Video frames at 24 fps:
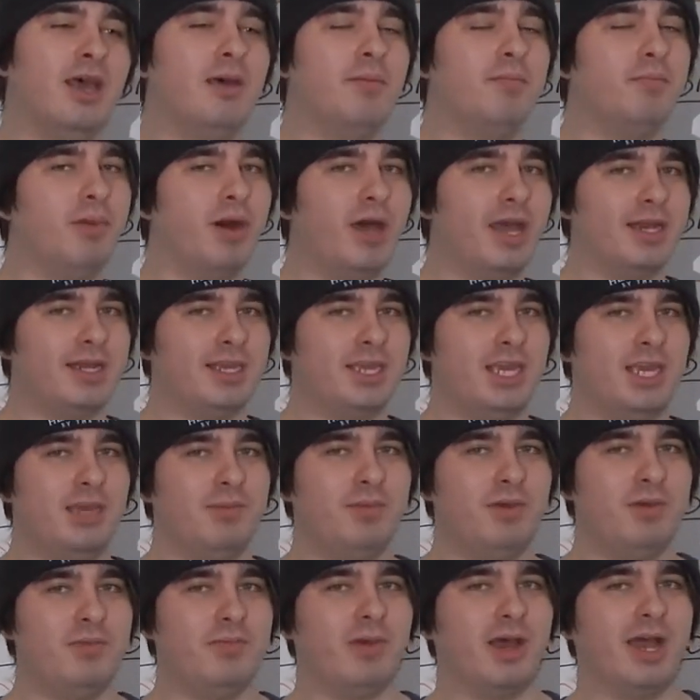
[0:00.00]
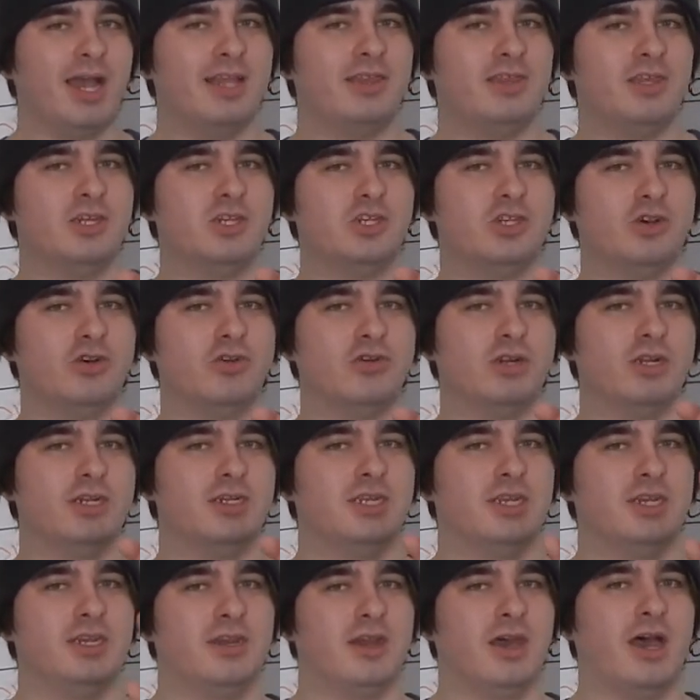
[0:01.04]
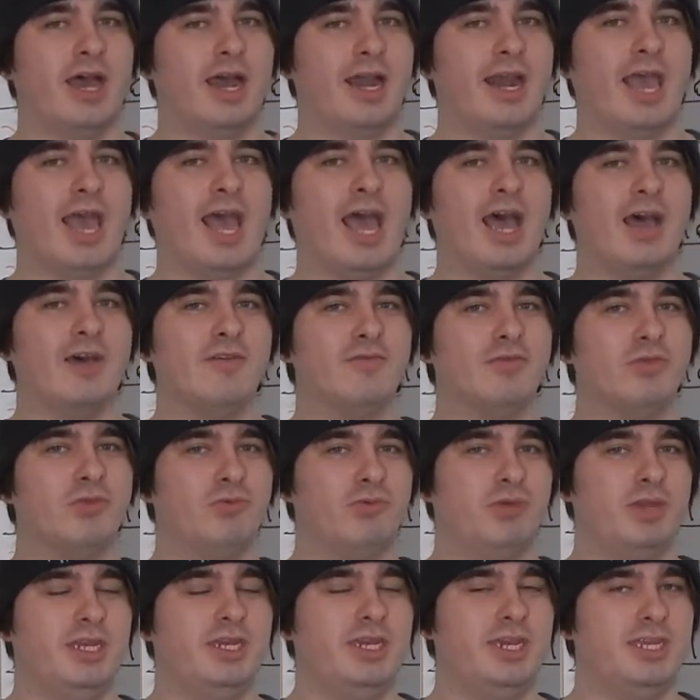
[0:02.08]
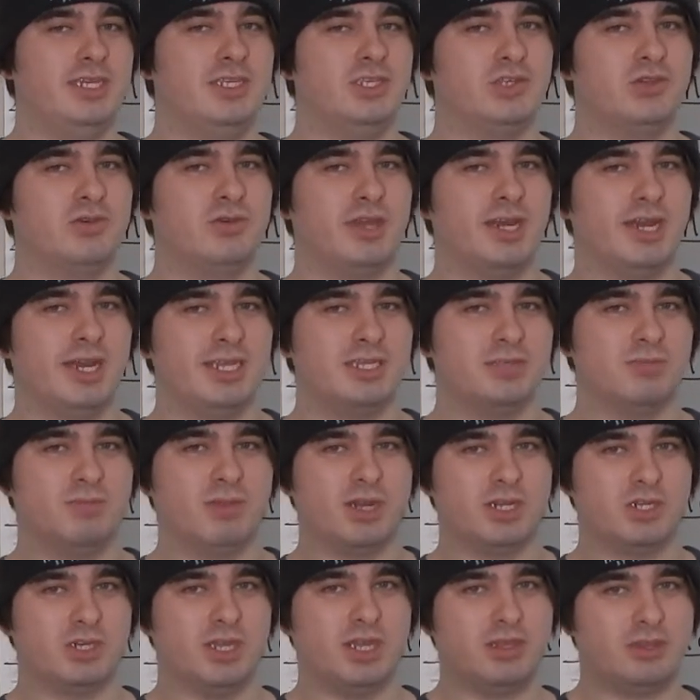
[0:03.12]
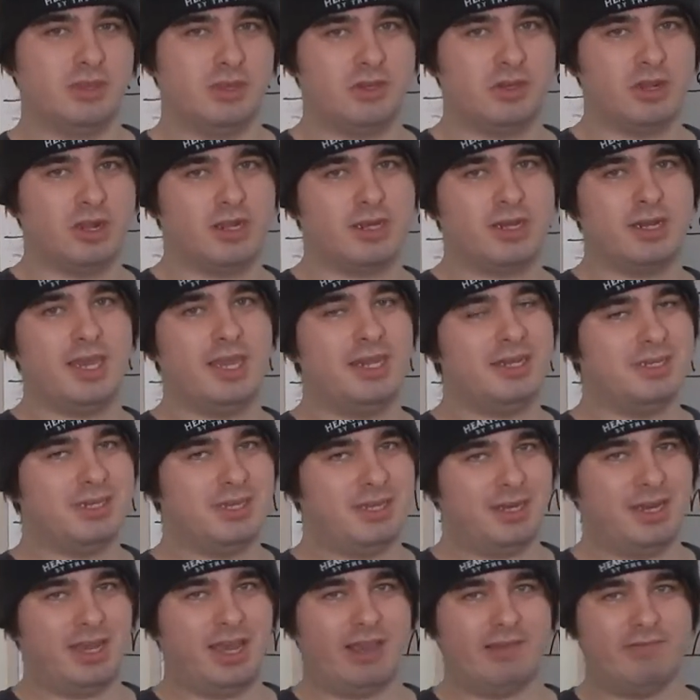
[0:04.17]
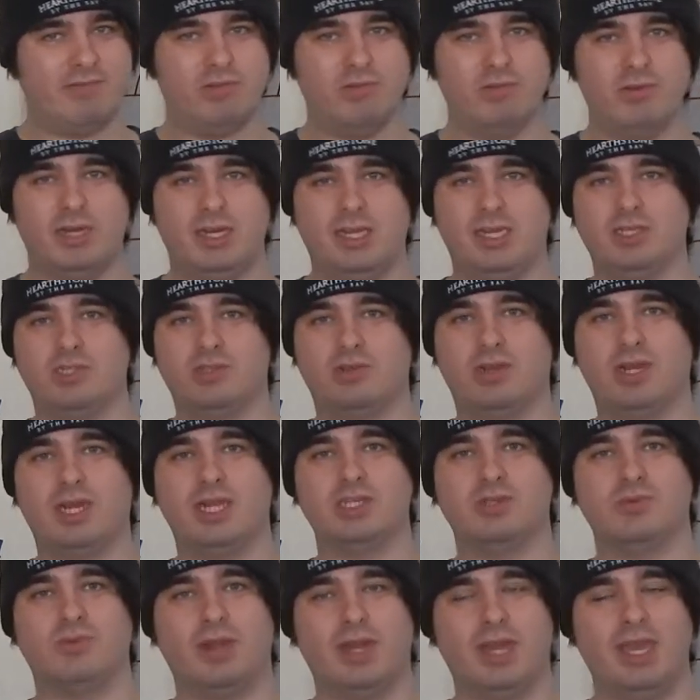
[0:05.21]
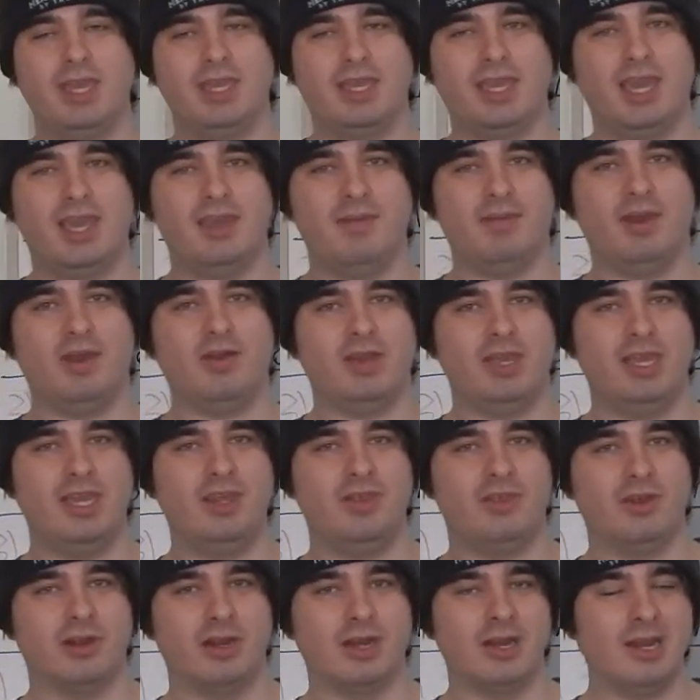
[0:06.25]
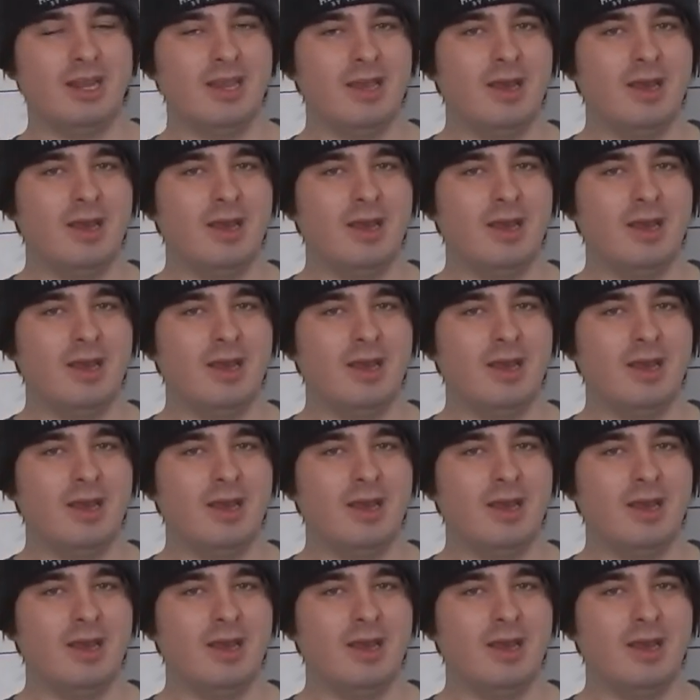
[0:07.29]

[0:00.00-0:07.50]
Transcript: But keep in mind, The Joker did not have 3D screenings, much like The Dark Knight didn't have 3D screenings when it came out either.